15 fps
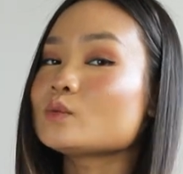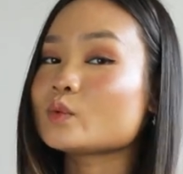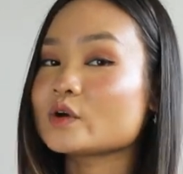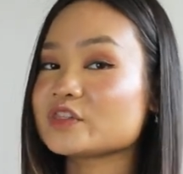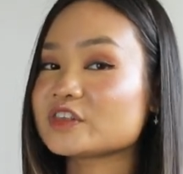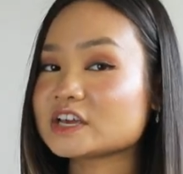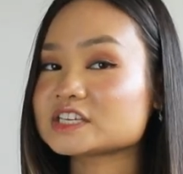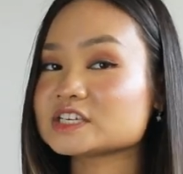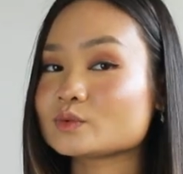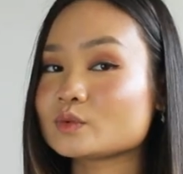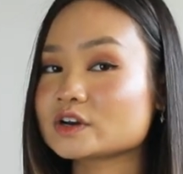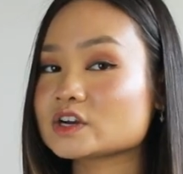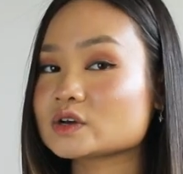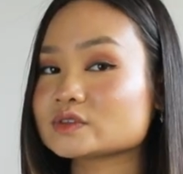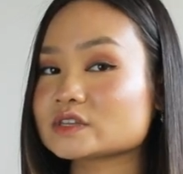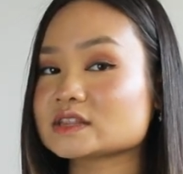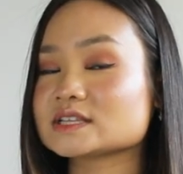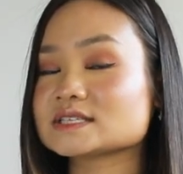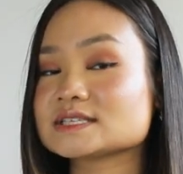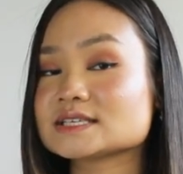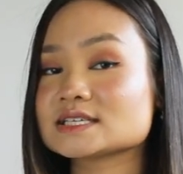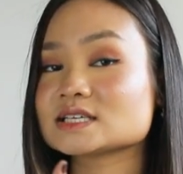One thing I did want to note that
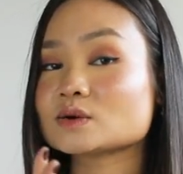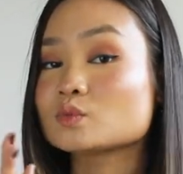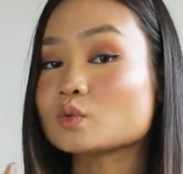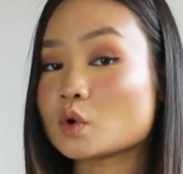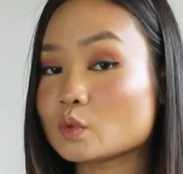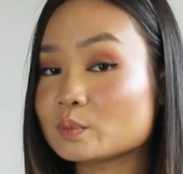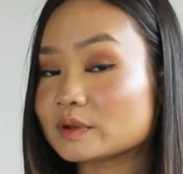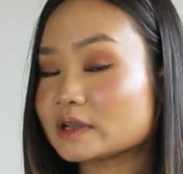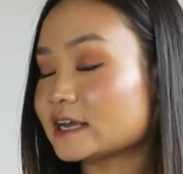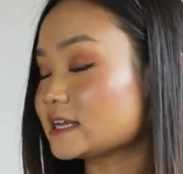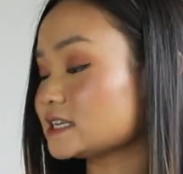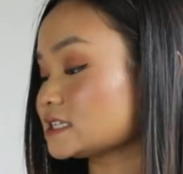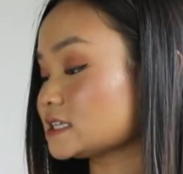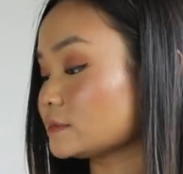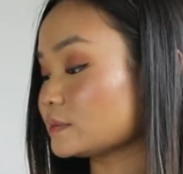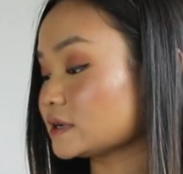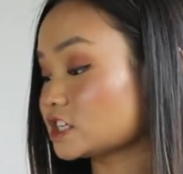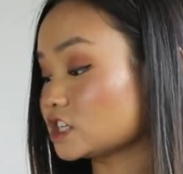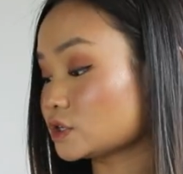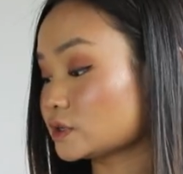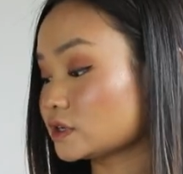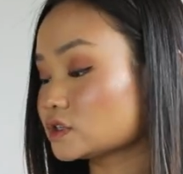this is a wool blend
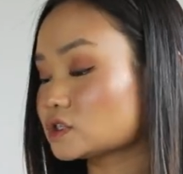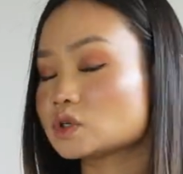material,